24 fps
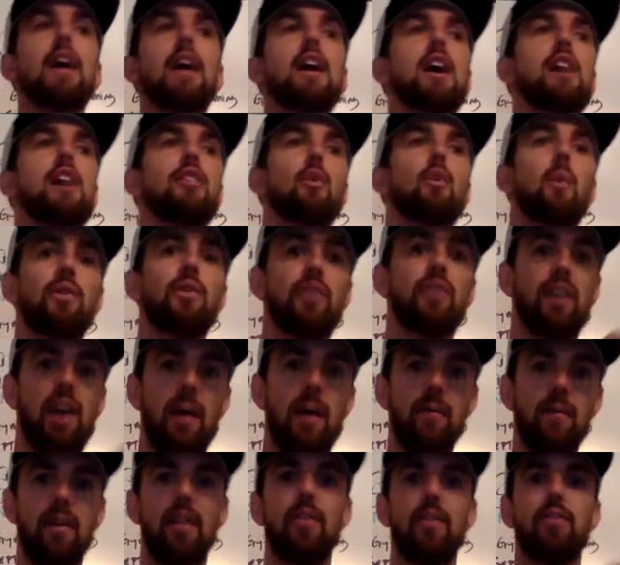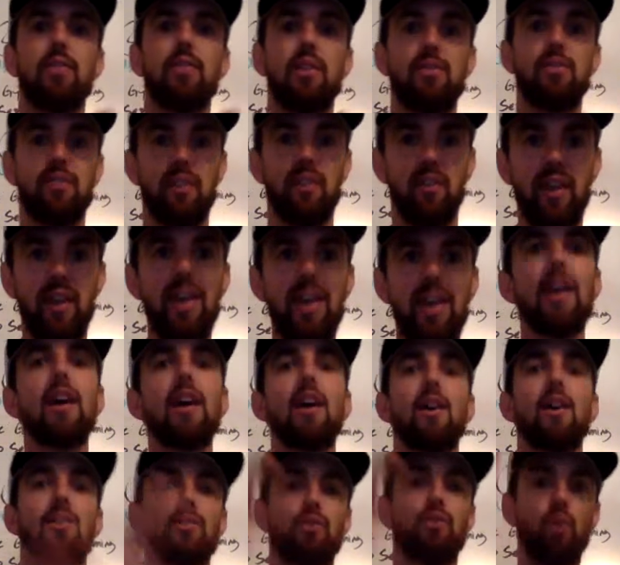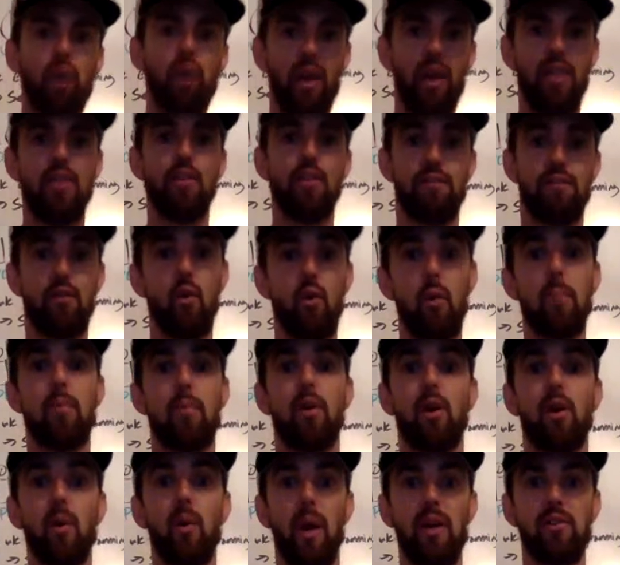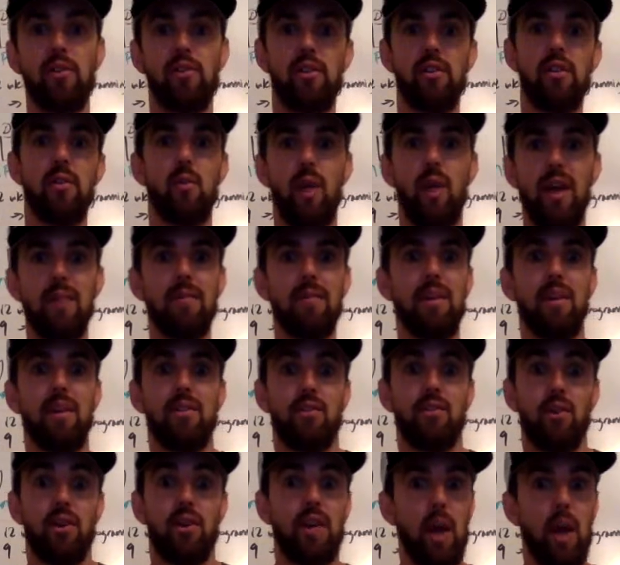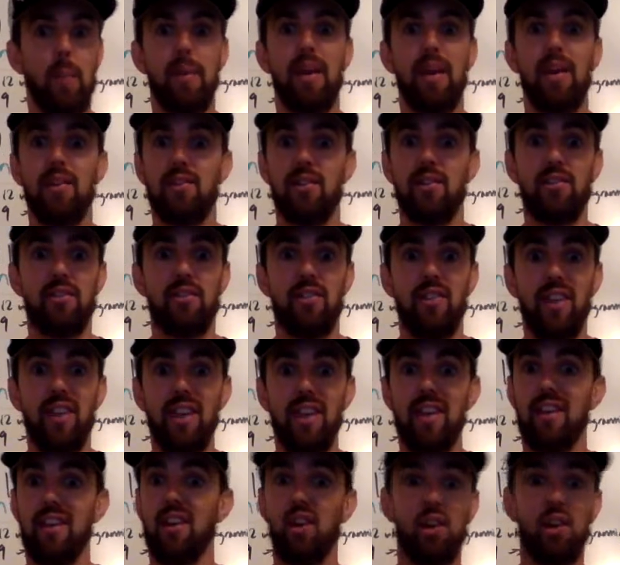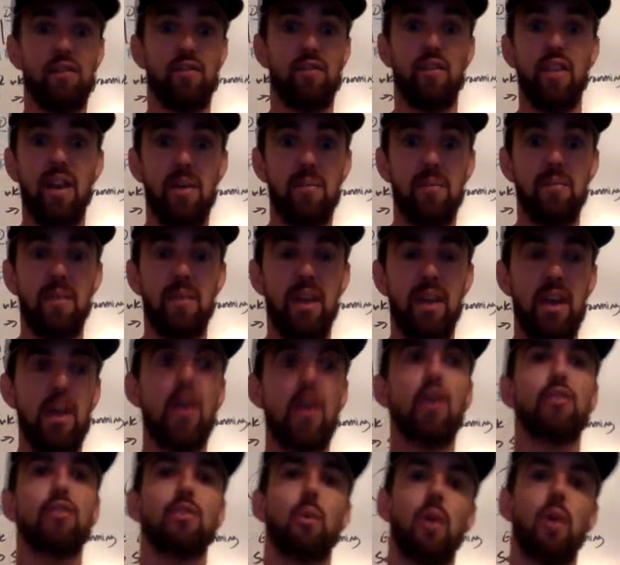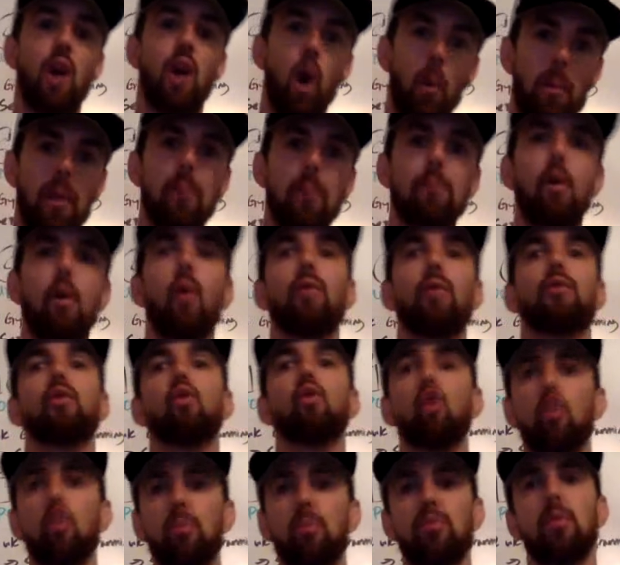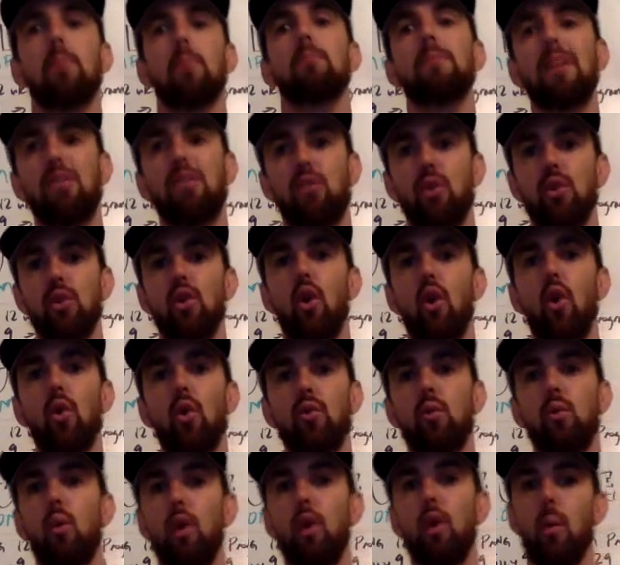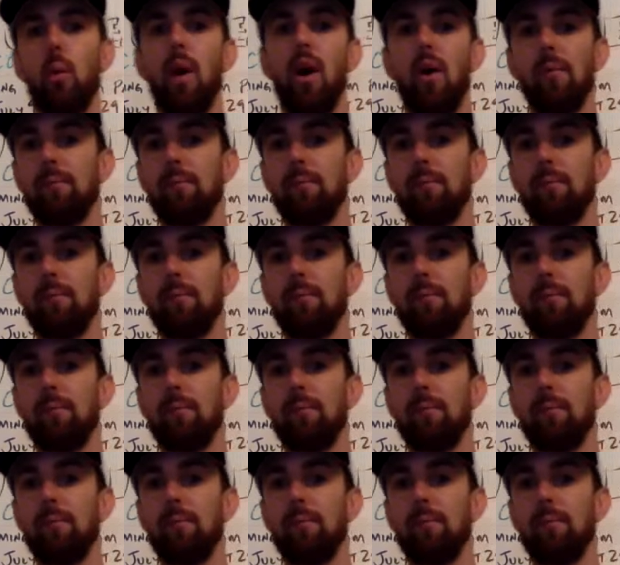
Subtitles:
And the ones that come consistently still get the full progression, right? Because they're coming consistently. Good for them. So we're helping both groups meet their goals really well.